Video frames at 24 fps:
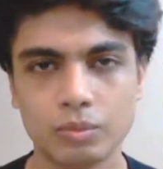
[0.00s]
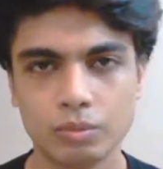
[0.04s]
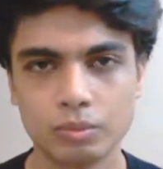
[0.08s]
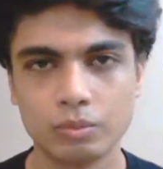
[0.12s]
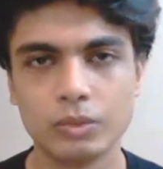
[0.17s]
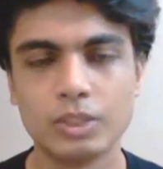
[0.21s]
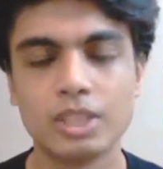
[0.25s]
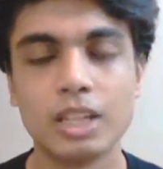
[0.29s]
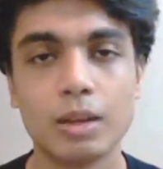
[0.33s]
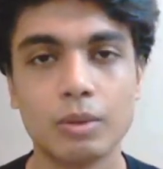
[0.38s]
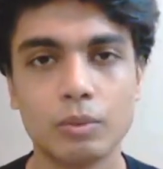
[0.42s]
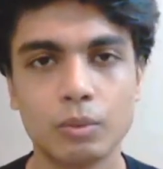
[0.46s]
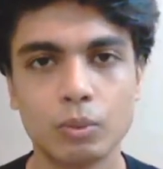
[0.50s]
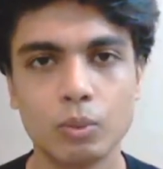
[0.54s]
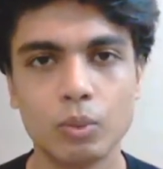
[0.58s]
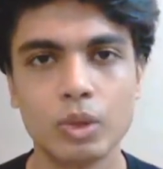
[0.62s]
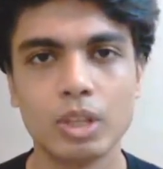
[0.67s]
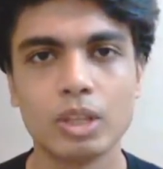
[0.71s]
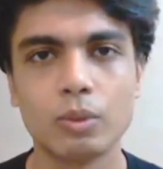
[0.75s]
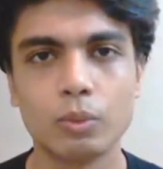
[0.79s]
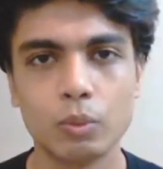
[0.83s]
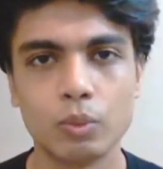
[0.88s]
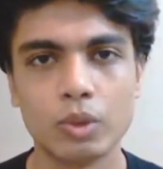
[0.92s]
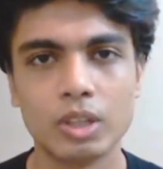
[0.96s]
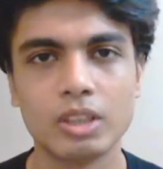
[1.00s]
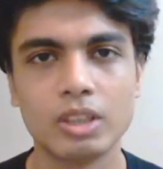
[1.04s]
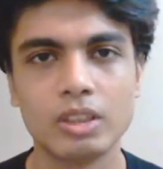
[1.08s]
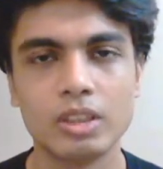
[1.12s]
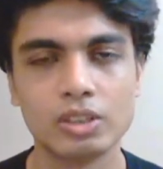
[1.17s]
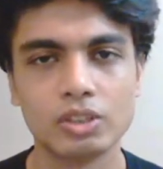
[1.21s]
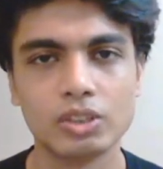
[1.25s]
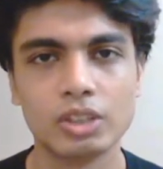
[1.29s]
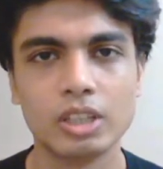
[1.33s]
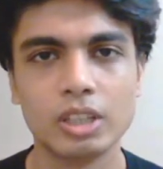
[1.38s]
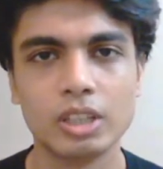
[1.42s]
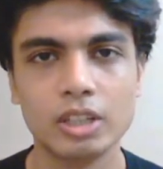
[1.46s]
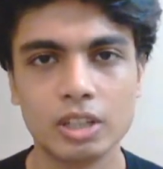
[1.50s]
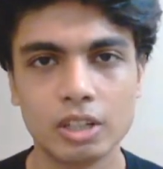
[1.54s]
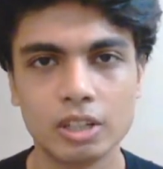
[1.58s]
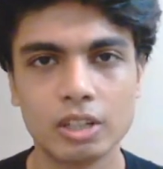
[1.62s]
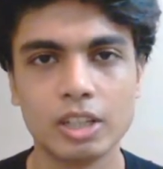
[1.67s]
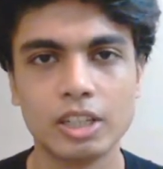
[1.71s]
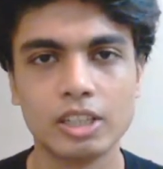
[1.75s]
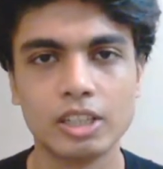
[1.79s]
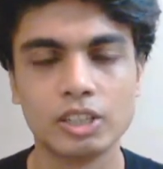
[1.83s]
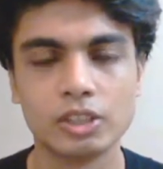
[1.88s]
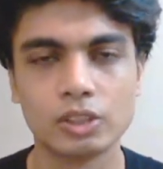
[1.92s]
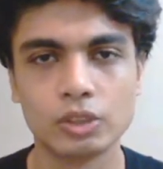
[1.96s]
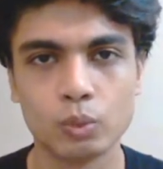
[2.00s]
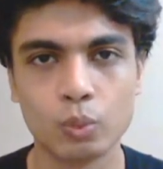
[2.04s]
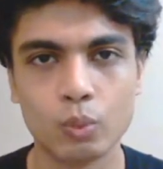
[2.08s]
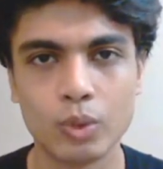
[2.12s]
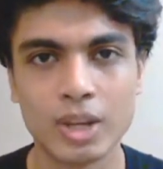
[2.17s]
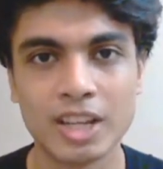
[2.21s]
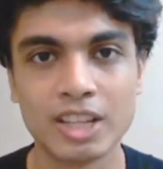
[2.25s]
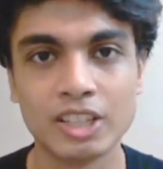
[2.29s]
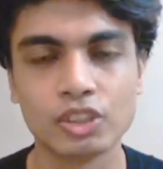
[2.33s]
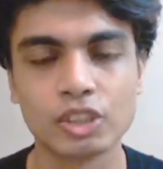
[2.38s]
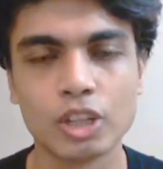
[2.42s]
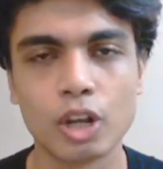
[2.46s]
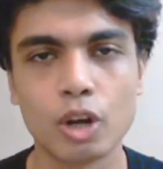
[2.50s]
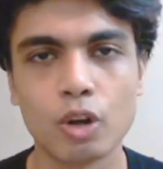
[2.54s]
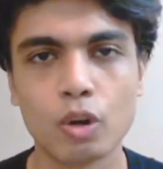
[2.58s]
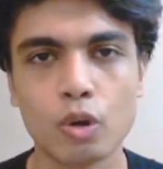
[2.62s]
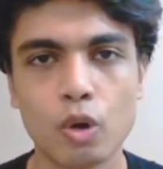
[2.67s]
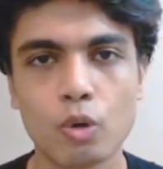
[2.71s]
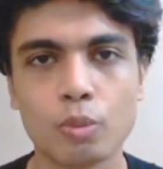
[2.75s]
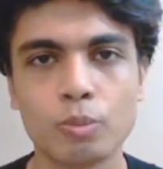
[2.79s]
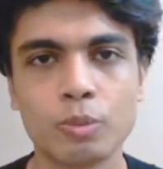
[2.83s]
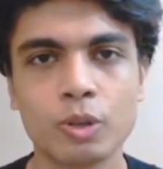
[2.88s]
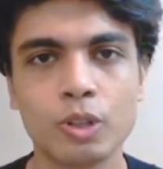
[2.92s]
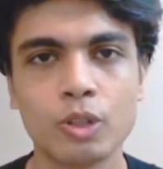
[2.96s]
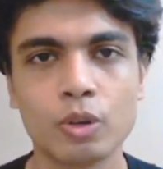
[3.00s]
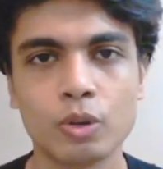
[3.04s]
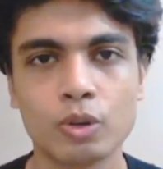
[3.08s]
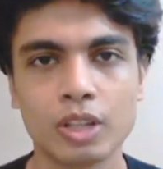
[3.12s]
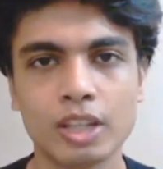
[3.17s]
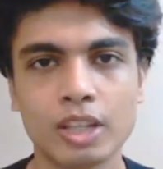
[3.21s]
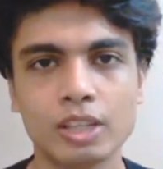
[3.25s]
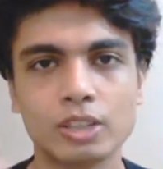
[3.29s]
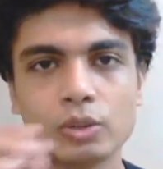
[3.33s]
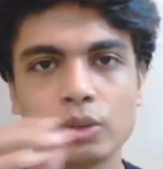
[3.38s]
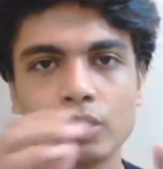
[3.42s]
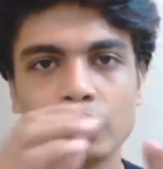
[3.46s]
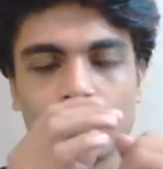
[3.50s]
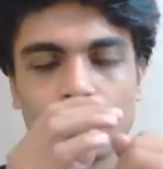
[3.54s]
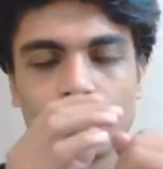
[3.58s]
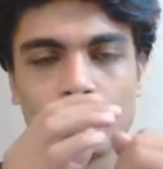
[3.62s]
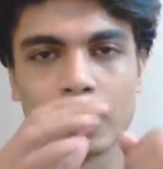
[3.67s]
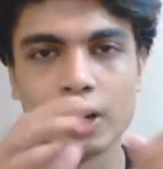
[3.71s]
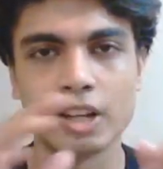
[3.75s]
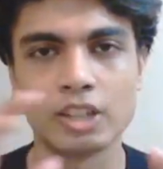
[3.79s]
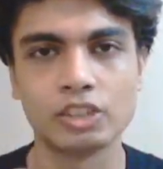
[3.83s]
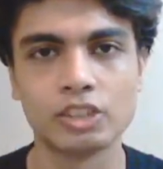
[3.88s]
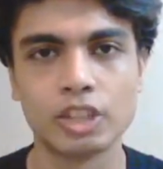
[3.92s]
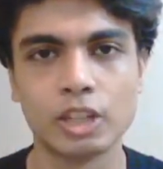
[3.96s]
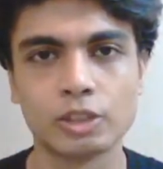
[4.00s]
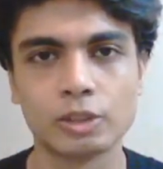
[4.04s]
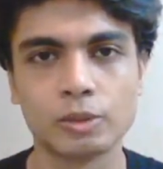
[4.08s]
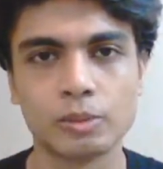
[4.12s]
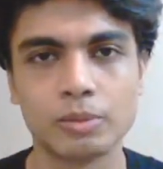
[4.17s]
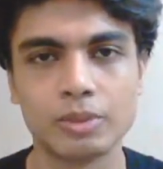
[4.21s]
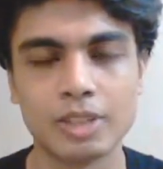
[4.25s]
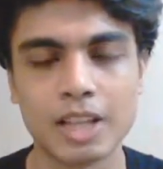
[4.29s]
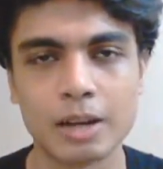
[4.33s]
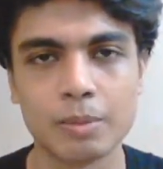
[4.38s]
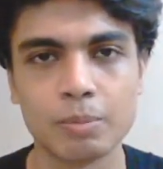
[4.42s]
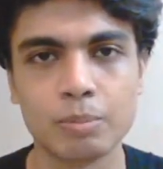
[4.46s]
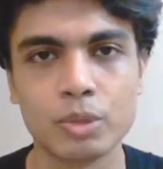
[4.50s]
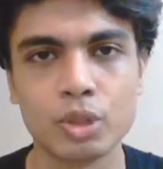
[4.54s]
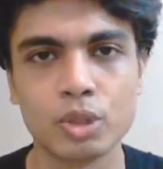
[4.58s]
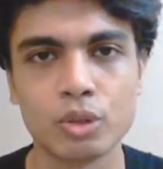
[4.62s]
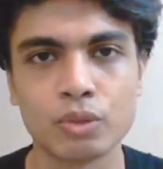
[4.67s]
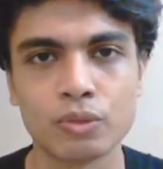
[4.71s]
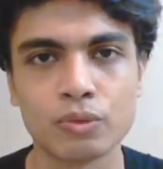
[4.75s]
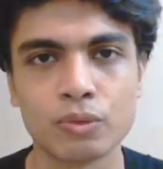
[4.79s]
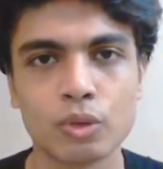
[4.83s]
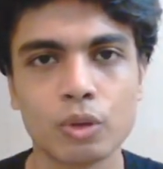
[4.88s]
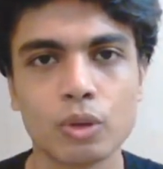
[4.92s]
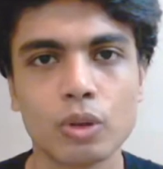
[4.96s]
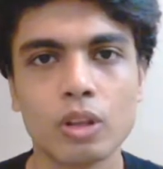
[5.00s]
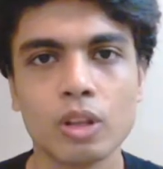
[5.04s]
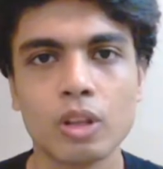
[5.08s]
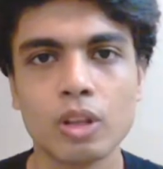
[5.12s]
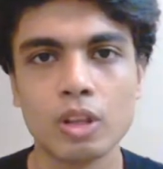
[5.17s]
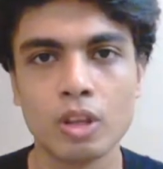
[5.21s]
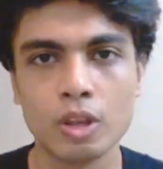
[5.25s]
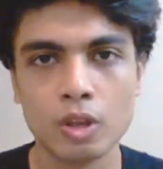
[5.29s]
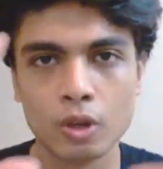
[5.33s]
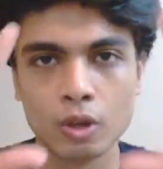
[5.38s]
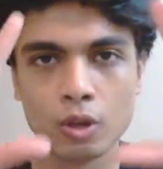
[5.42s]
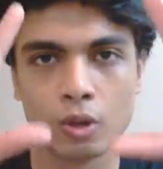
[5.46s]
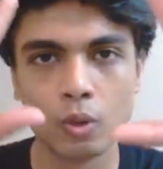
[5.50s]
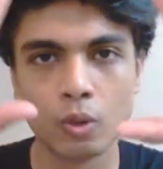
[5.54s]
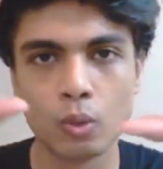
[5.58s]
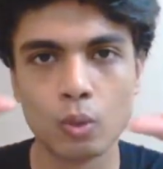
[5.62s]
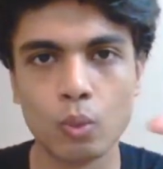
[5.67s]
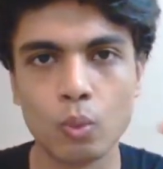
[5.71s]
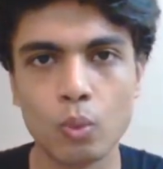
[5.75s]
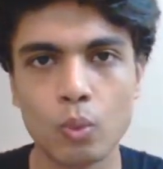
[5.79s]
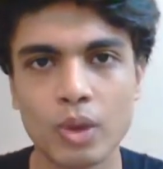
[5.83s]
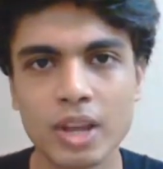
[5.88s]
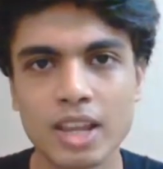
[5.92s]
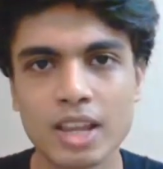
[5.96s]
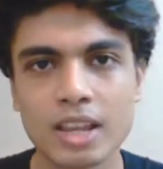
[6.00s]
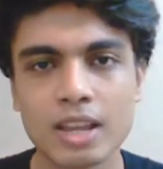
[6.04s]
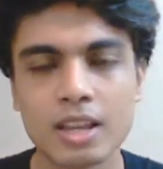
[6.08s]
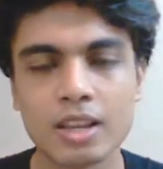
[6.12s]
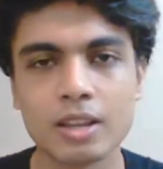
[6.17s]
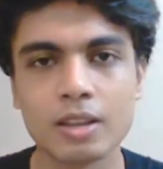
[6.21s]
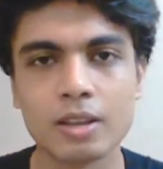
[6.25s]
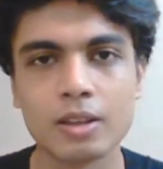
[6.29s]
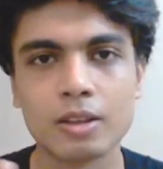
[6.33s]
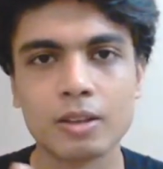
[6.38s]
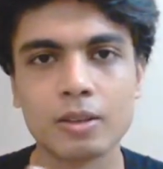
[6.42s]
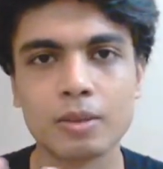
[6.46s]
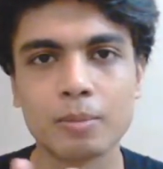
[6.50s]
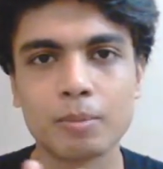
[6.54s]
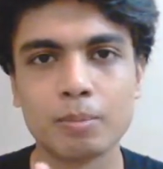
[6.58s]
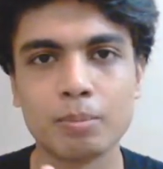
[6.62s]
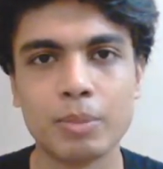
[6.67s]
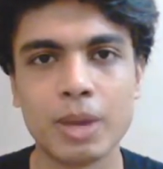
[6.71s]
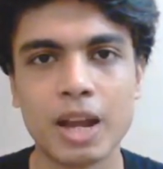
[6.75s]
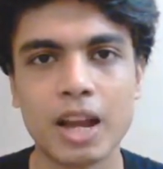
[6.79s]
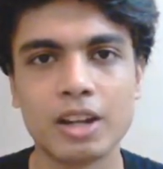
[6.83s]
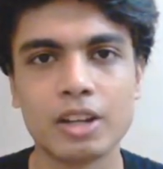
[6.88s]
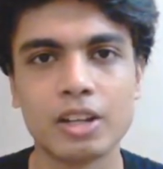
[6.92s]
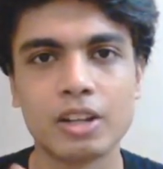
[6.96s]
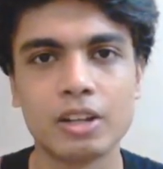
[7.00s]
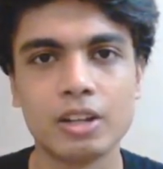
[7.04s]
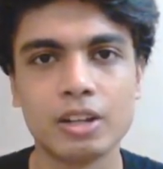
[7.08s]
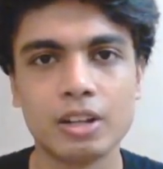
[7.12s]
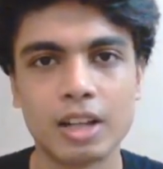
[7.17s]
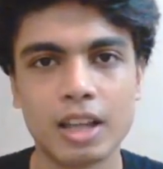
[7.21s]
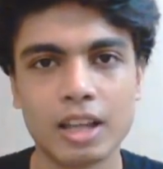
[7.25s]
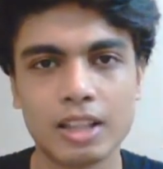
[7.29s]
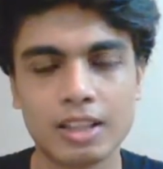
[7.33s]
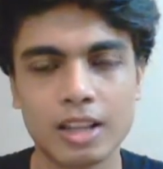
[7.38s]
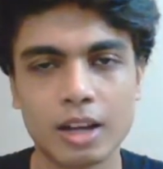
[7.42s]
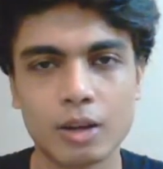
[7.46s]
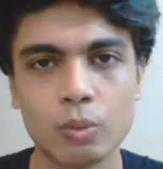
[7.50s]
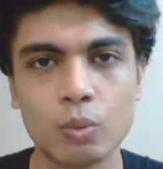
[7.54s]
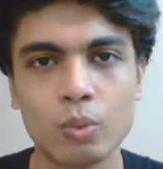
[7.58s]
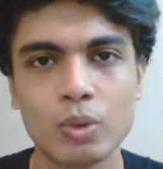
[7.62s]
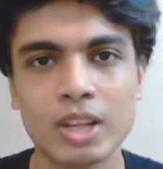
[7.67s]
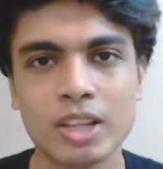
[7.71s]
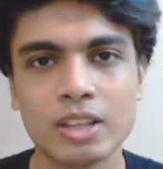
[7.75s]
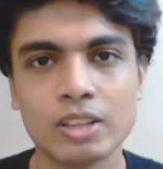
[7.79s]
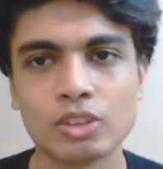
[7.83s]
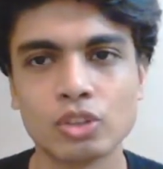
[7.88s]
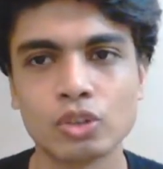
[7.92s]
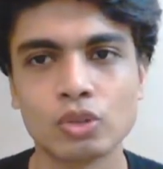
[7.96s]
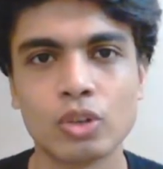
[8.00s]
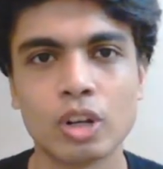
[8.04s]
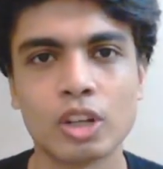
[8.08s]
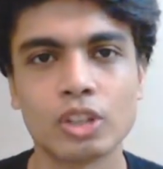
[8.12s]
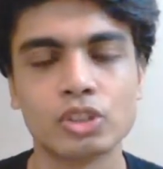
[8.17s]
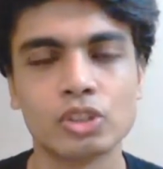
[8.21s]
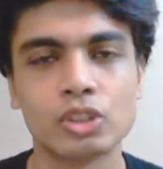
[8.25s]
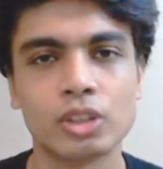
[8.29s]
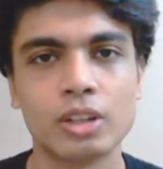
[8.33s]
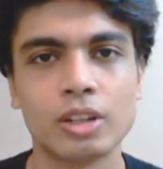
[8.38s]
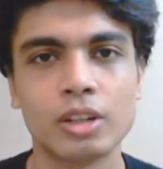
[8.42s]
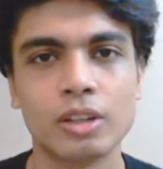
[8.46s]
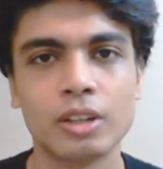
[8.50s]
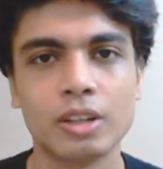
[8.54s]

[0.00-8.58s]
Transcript: yeah, with this eagle, its wings are open. Okay, so it creates that beautiful wing pattern and that wing structure.